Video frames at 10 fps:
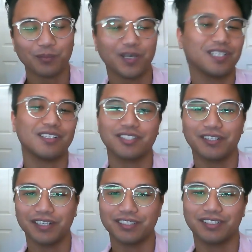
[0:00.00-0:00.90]
But in all
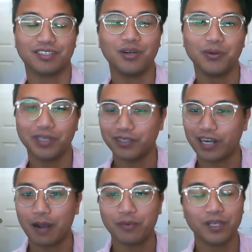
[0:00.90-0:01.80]
seriousness, holy
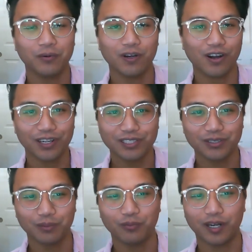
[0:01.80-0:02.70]
crap, you are all
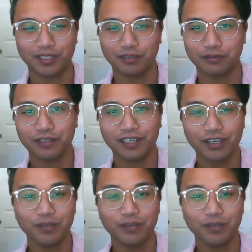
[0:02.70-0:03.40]
so impressive.